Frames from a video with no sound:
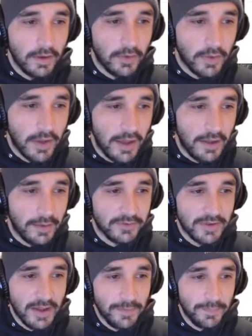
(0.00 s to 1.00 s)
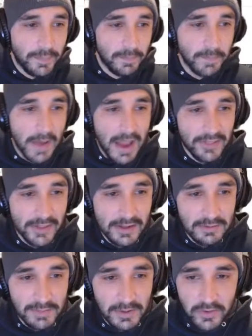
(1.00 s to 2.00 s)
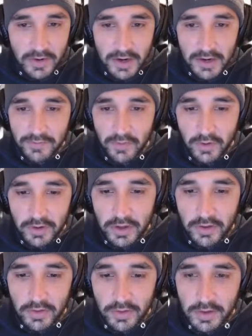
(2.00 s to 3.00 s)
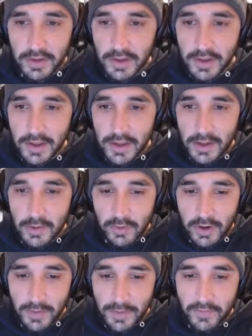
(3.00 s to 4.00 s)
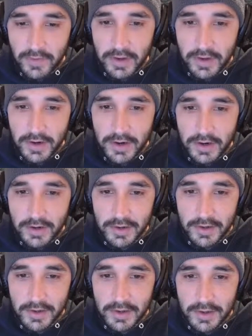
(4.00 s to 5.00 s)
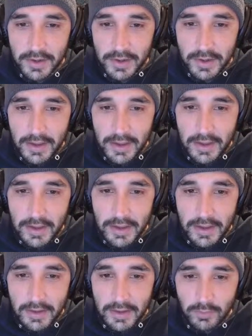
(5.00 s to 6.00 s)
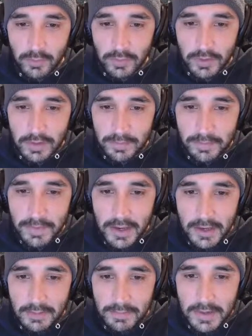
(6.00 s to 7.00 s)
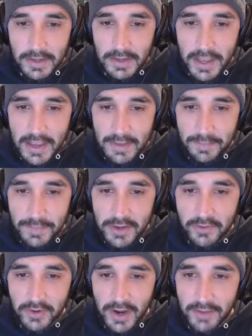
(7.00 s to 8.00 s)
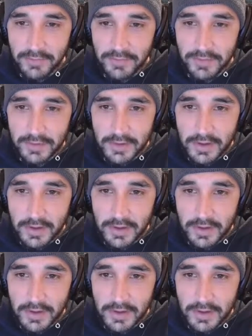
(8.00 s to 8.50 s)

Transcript: Okay, set path has been created for you. And it will come over here. And it made me a P drive